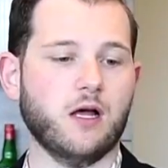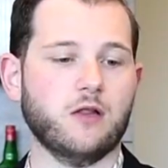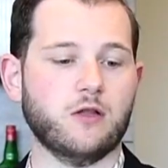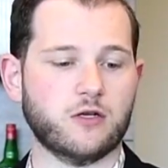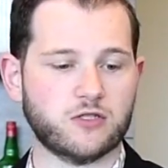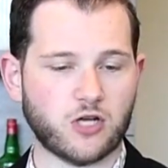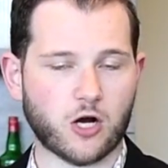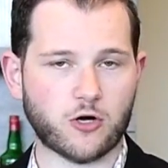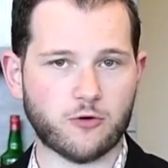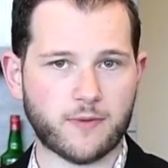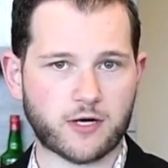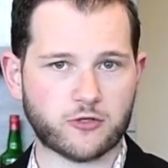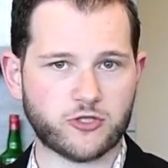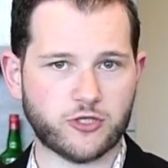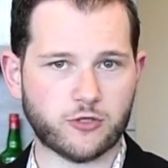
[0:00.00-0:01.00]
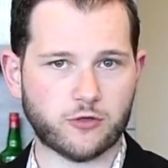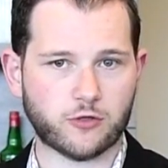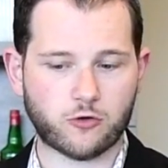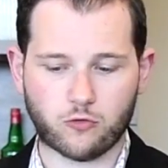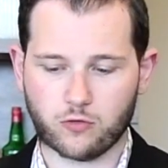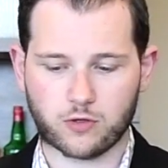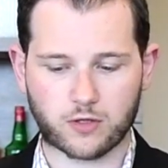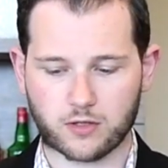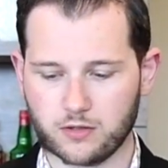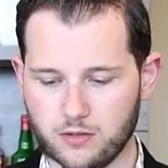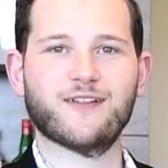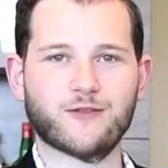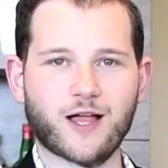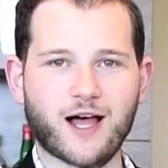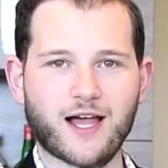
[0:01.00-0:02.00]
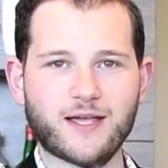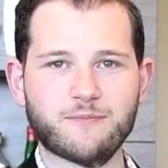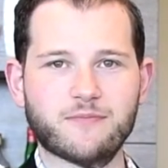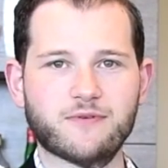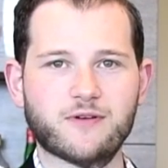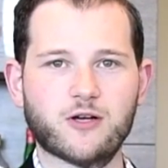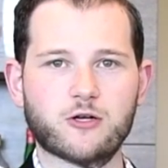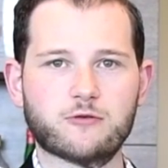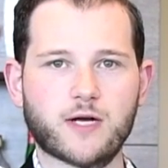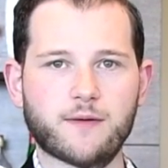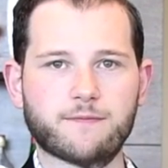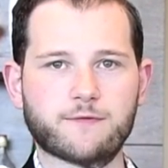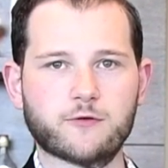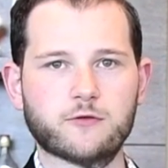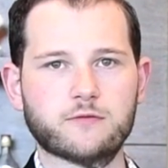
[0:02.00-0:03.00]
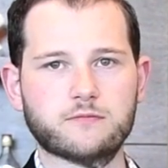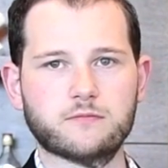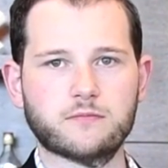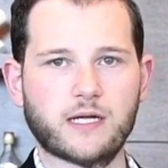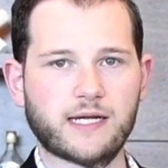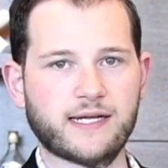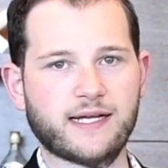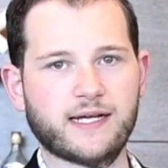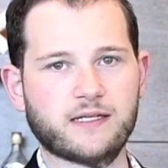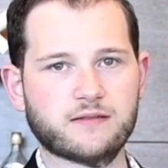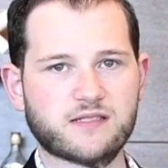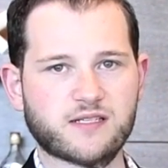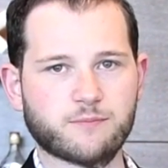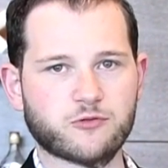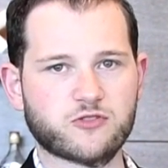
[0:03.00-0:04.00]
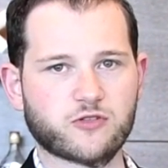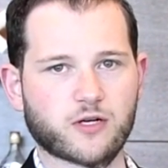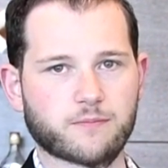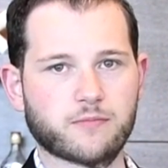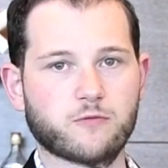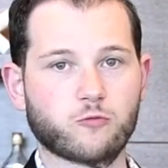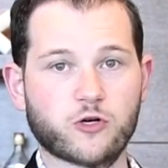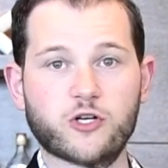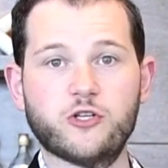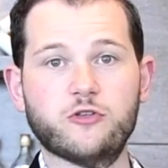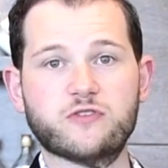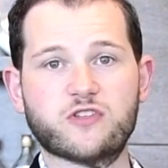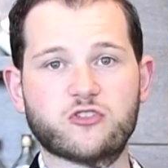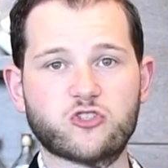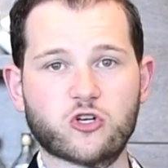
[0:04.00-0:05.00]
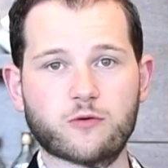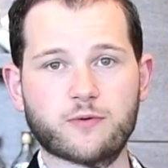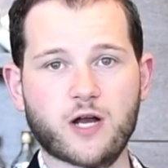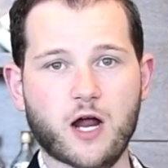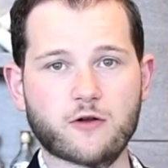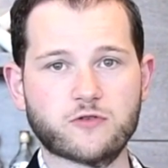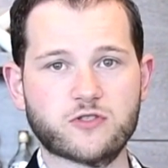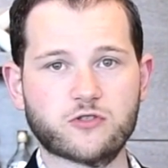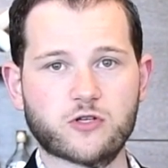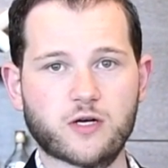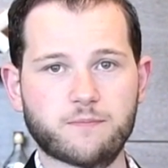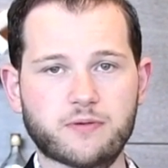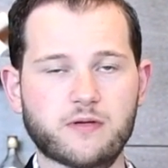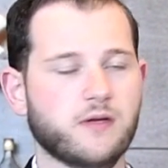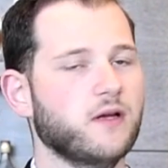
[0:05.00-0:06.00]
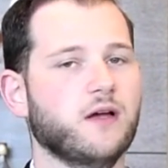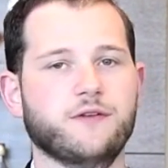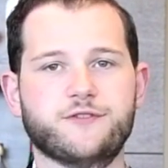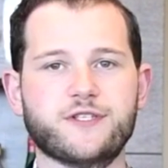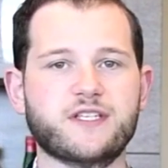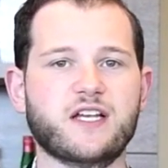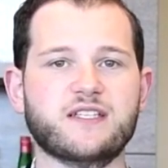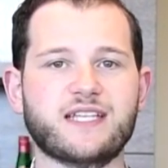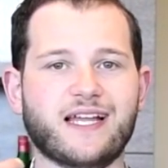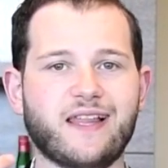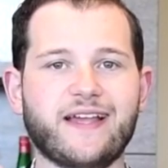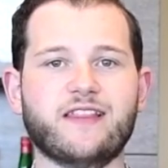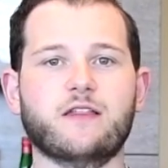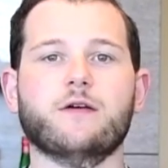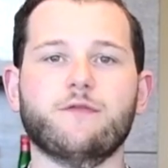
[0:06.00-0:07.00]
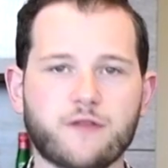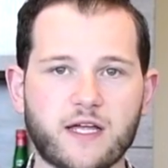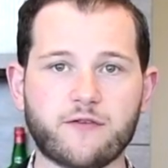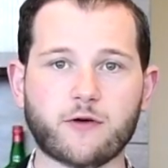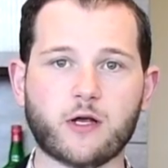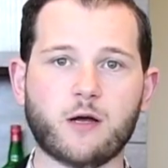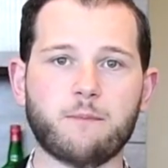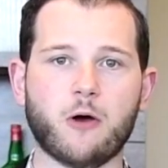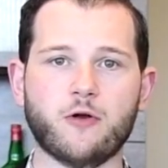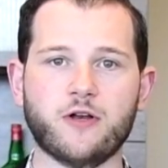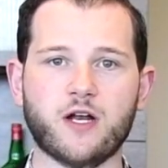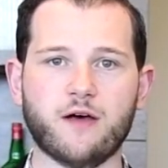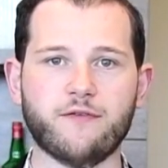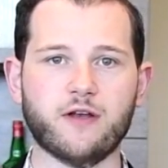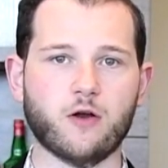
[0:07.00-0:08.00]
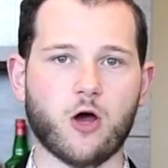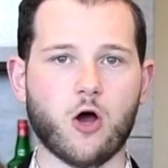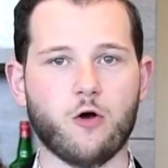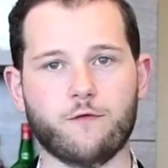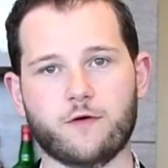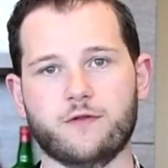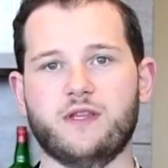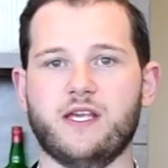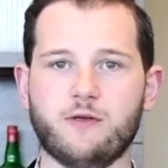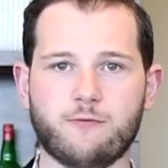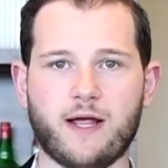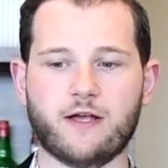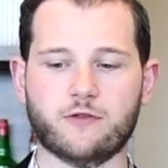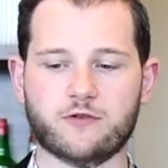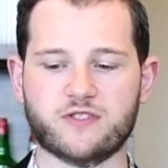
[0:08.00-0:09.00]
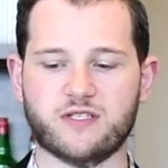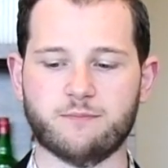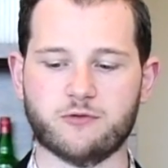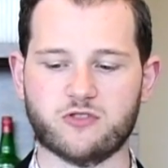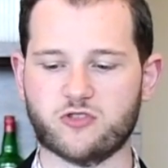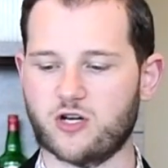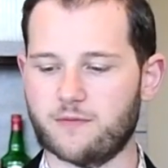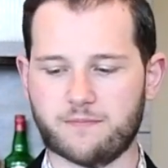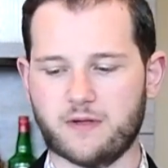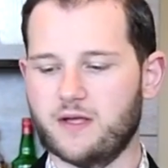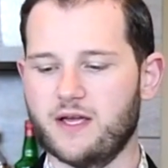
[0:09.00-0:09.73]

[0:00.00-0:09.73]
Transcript: Luxardo maraschino liqueur, lime, grapefruit, and simple syrup. We're gonna use the turbinado syrup just because I like the flavoring component of it over the regular simple syrup.